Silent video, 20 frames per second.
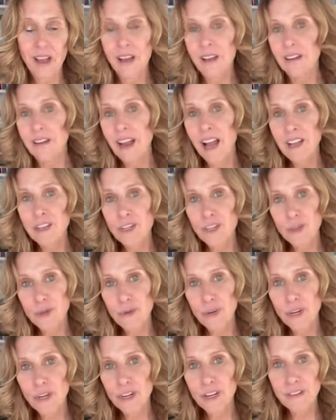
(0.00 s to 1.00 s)
Not
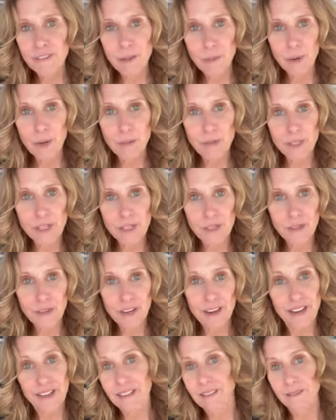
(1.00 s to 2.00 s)
sure if the Purpose to
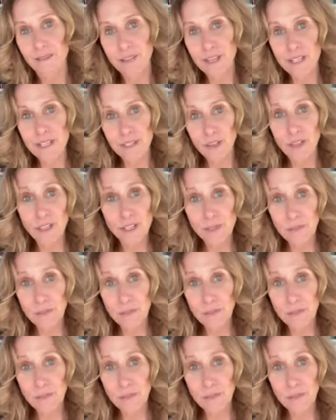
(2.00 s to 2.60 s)
Results